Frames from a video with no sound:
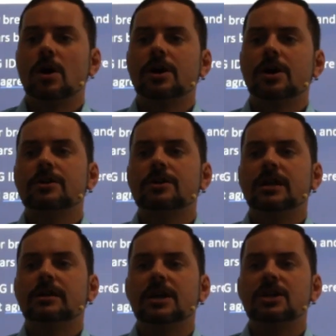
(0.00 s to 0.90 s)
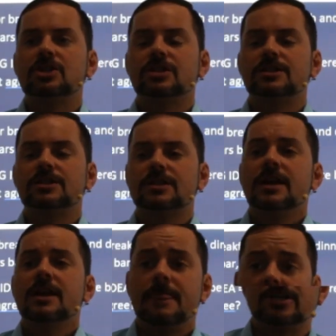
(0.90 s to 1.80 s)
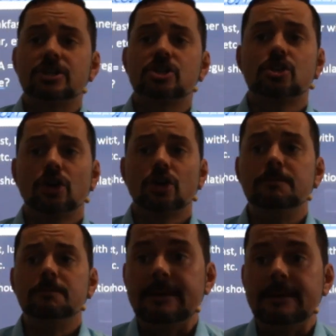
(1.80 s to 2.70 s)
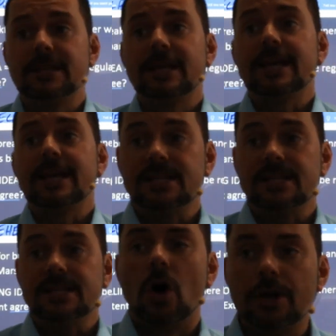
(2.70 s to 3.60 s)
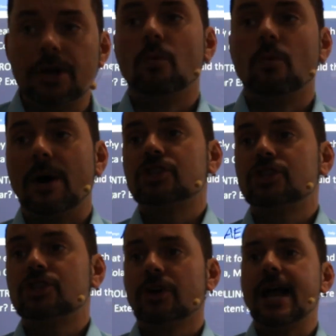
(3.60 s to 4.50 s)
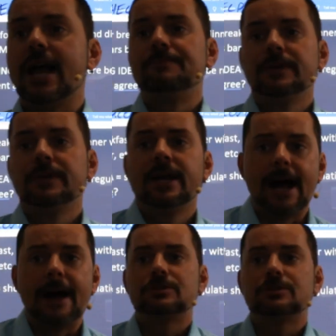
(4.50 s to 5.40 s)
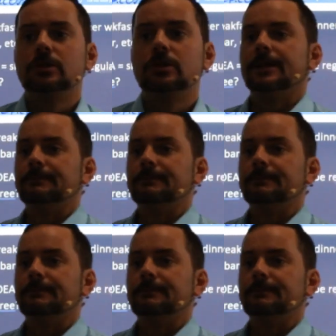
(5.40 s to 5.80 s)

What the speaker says: the regulations that should be placed on white sugar? Yeah. Absolutely.